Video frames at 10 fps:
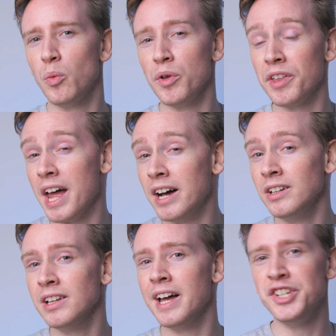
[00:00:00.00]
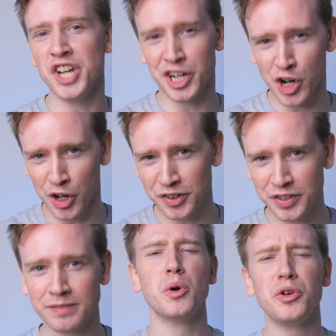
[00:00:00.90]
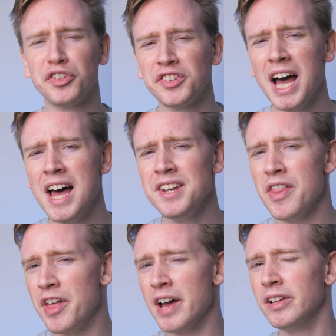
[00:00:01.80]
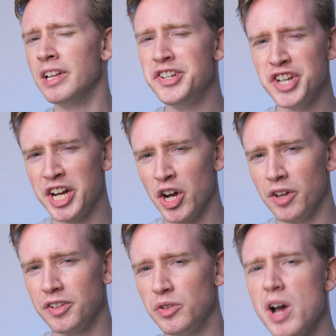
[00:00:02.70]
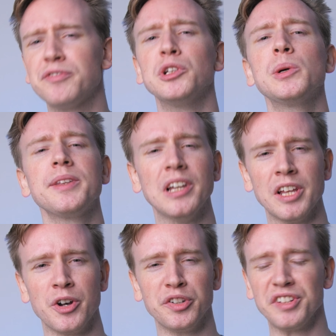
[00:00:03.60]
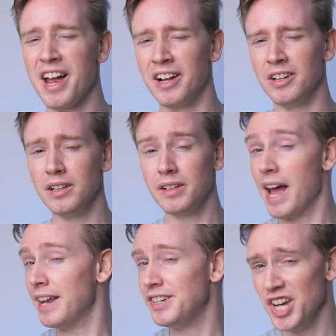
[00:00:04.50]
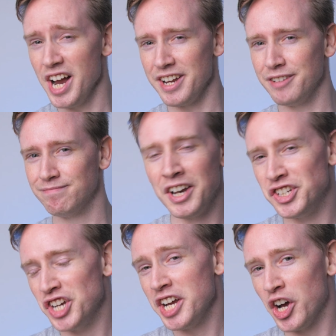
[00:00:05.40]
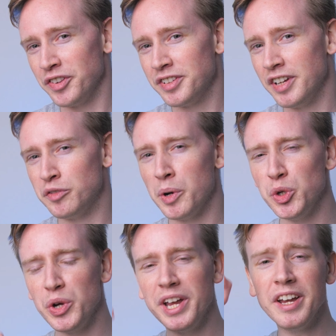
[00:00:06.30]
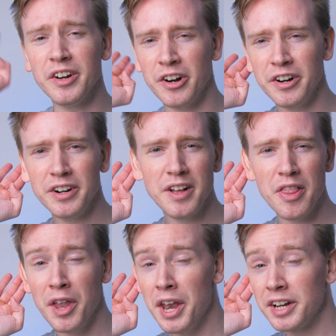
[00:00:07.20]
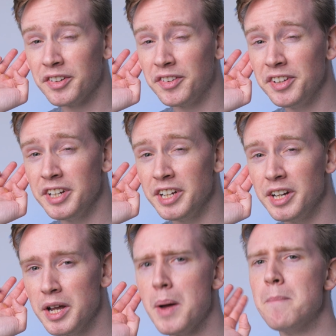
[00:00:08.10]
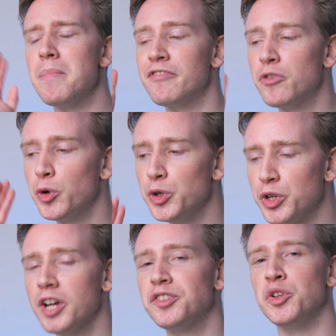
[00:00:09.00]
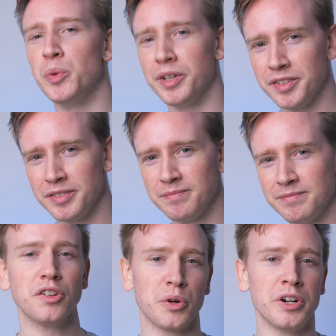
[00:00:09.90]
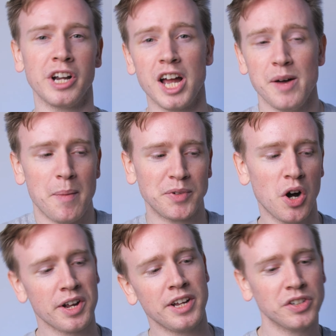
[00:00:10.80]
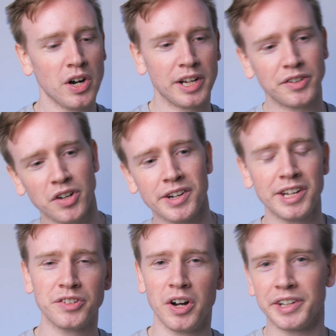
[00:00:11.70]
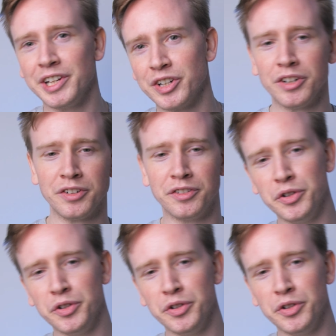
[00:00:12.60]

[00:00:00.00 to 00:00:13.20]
with an L and J cut. To understand the L and J cut, you have to look at the letters L and J. A J cut is when you hear the next scene before you cut to it. So here I am, I'm talking, cut